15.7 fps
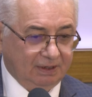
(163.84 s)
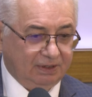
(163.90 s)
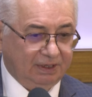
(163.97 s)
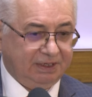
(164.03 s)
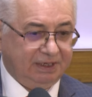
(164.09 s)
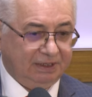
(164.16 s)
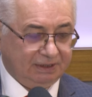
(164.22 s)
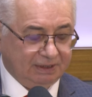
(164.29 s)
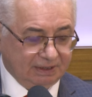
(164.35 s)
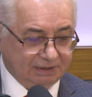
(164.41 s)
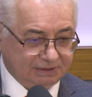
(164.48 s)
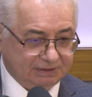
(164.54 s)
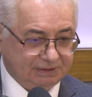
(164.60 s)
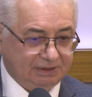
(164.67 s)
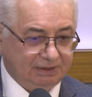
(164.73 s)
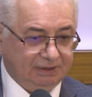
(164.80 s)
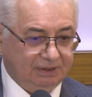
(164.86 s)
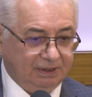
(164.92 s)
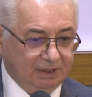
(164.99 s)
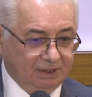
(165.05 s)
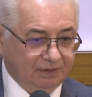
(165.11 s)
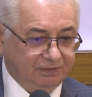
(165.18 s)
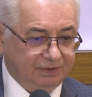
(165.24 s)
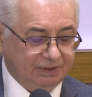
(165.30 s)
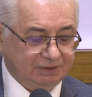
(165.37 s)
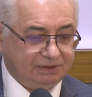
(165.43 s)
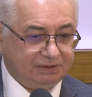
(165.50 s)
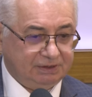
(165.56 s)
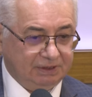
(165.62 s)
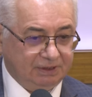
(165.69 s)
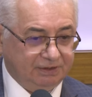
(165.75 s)
Rohingyas that
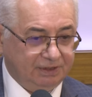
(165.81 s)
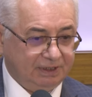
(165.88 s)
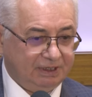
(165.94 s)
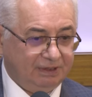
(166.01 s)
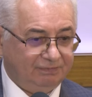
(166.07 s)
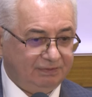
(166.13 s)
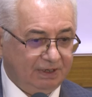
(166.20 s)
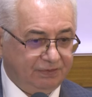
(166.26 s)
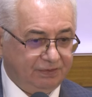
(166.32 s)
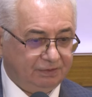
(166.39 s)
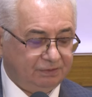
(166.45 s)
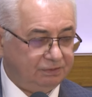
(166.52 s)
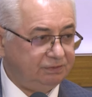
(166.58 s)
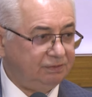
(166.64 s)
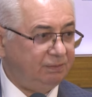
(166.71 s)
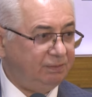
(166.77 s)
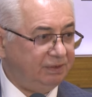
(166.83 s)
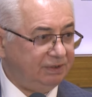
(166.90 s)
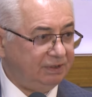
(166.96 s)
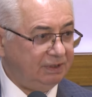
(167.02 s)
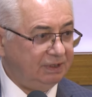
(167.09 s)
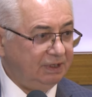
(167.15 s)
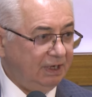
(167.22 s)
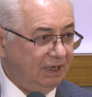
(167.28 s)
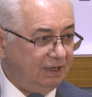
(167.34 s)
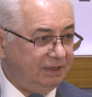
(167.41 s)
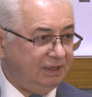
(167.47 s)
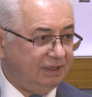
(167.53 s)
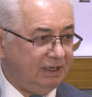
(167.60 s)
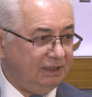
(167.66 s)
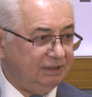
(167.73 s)
they have nothing to do with
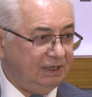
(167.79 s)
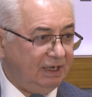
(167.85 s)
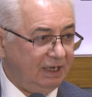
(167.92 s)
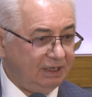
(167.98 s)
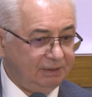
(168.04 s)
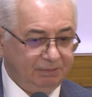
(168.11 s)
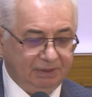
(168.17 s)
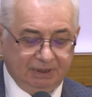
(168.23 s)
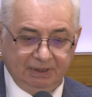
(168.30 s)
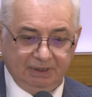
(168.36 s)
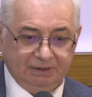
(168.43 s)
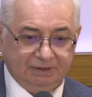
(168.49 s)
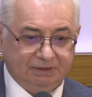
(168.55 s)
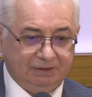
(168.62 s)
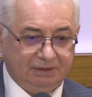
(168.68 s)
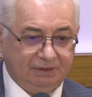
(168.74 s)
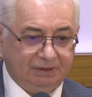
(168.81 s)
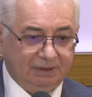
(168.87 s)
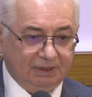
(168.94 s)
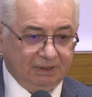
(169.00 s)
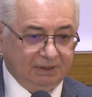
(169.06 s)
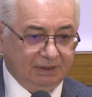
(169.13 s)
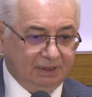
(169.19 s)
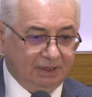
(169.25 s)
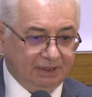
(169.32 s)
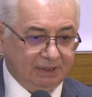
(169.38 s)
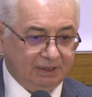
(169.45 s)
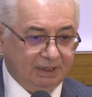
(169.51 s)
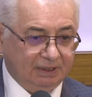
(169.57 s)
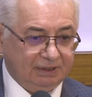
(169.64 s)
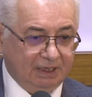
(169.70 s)
Arakan Army, and
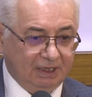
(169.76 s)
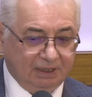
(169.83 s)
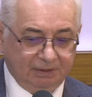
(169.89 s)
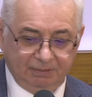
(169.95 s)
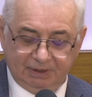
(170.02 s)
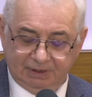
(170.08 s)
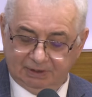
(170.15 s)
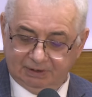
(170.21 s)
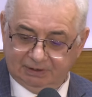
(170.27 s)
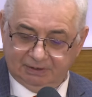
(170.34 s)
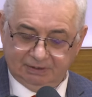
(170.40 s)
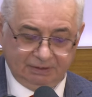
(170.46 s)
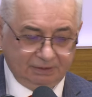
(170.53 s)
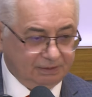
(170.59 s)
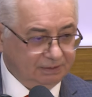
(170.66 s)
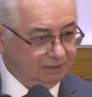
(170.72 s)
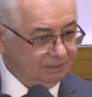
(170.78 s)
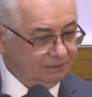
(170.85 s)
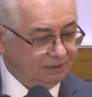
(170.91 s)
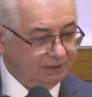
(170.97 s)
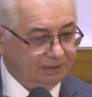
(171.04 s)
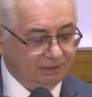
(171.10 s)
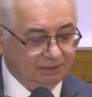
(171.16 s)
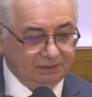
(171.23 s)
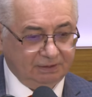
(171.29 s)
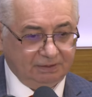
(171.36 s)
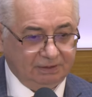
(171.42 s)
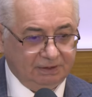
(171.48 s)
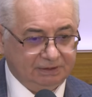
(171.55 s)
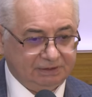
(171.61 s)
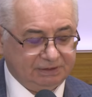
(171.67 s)
Arakan Army
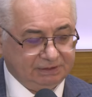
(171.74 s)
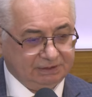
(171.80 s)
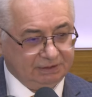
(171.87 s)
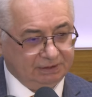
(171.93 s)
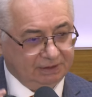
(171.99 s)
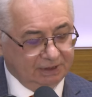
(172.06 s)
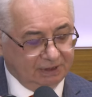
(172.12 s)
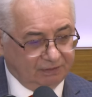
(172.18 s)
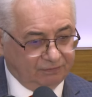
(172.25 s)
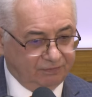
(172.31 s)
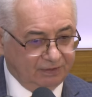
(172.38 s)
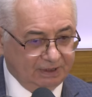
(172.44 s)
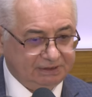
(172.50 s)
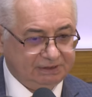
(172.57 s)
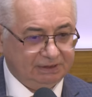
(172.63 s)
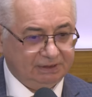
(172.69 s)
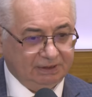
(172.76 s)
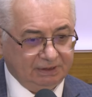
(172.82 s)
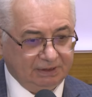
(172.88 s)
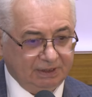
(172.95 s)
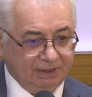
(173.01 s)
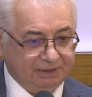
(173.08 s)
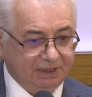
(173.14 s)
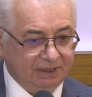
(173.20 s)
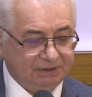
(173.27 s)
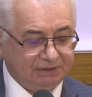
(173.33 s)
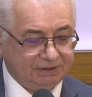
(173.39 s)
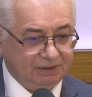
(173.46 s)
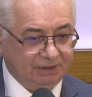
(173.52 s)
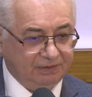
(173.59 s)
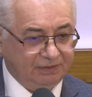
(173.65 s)
is fighting
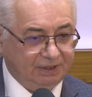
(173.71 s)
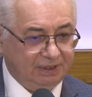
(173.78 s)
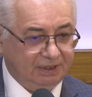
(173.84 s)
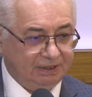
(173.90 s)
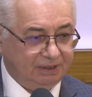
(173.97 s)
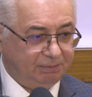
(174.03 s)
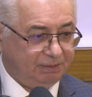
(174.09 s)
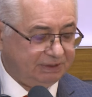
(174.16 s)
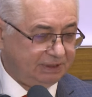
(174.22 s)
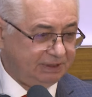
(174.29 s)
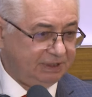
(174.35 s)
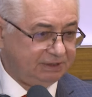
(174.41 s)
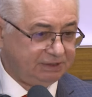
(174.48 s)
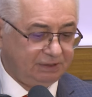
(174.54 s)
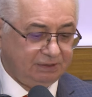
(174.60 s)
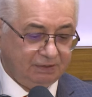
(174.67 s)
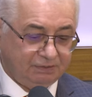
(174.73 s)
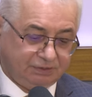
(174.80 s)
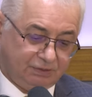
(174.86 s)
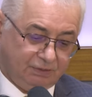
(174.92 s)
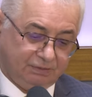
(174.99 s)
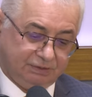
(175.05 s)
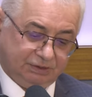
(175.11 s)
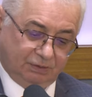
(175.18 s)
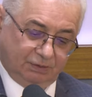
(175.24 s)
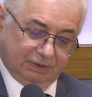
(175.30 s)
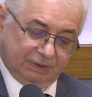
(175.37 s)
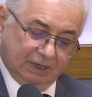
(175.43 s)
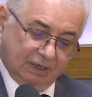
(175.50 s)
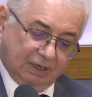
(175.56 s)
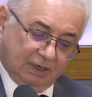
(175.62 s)
against their repatriation and so on and so on.